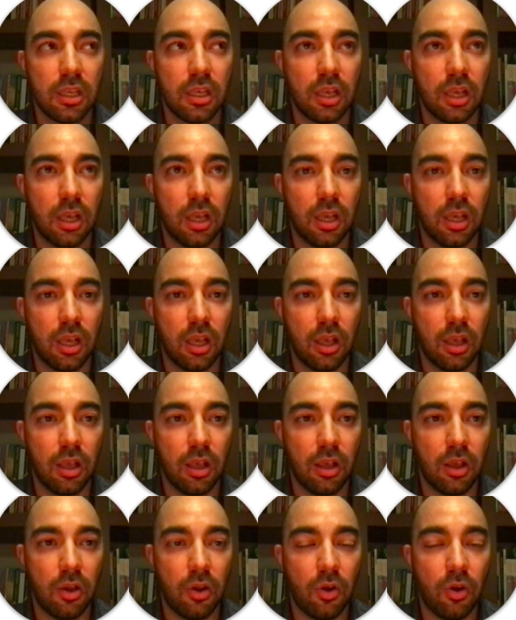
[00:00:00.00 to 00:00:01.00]

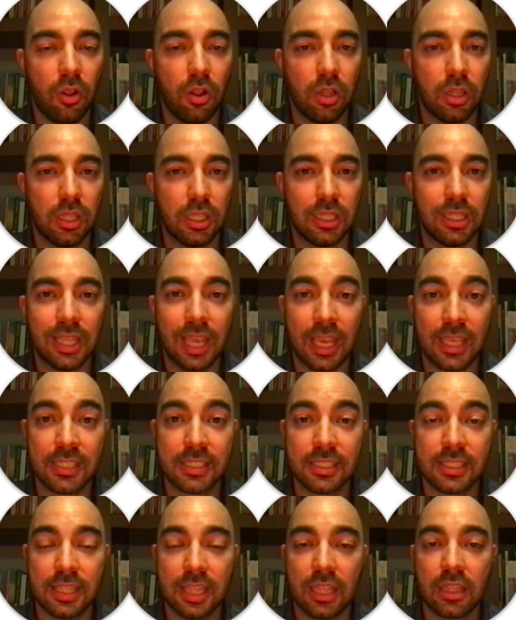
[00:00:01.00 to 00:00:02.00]
all the
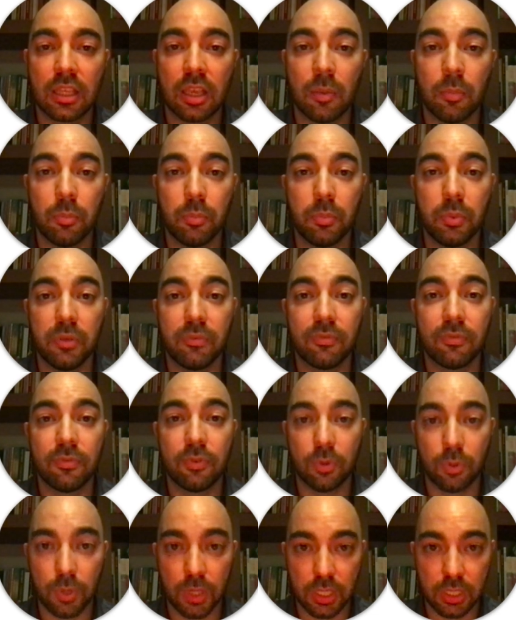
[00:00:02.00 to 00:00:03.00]
tests that come
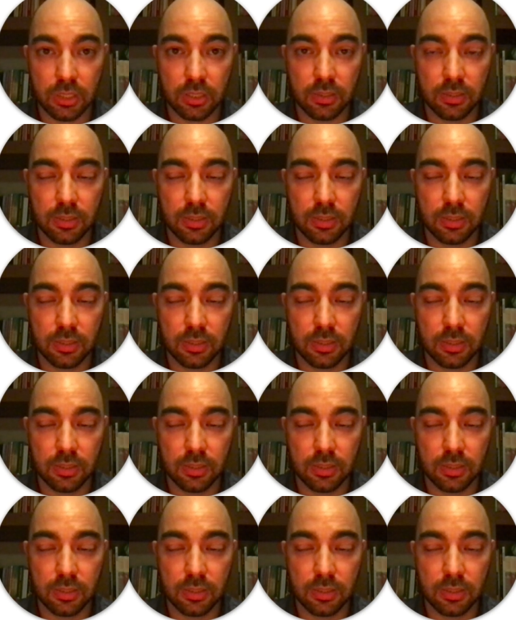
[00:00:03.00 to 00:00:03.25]
before it.